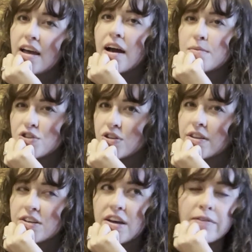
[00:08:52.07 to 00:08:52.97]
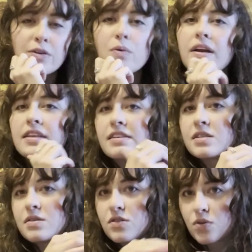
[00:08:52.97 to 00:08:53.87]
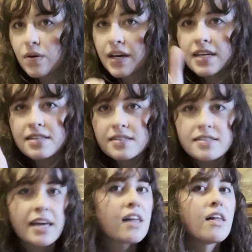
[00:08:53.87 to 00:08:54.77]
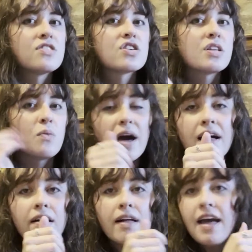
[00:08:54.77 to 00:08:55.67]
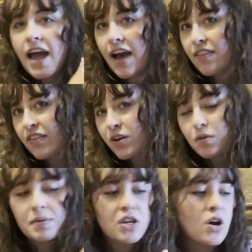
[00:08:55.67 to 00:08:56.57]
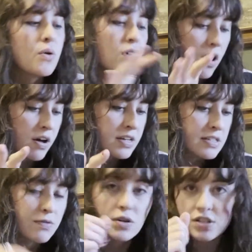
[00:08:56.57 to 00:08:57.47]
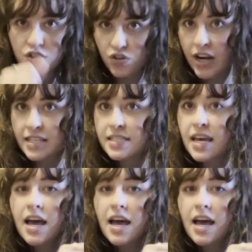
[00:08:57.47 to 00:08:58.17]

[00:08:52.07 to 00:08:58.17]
I'm sure that everyone in this story is psychologically well, and that there will be no cause for distress,